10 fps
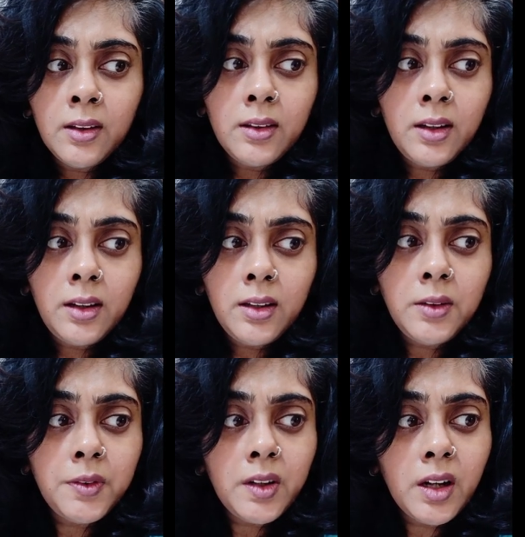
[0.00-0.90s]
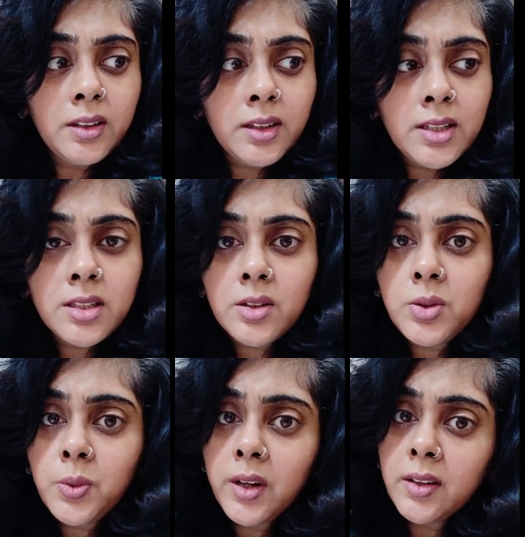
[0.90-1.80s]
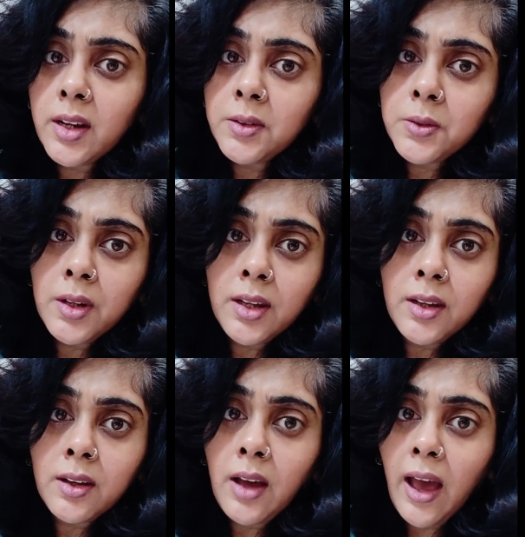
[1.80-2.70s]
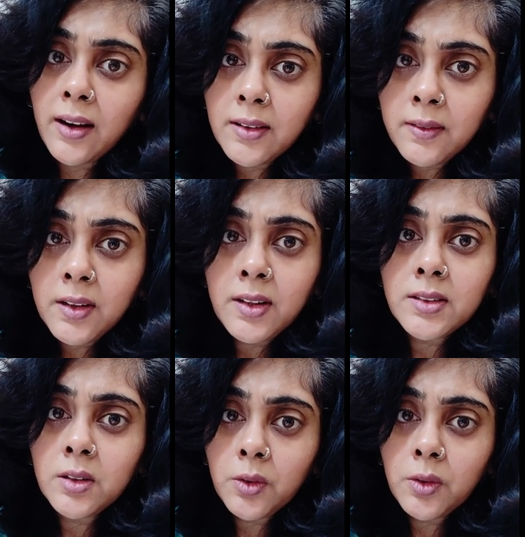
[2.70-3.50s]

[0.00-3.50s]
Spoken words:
the difficulties in doing day-to-day activities,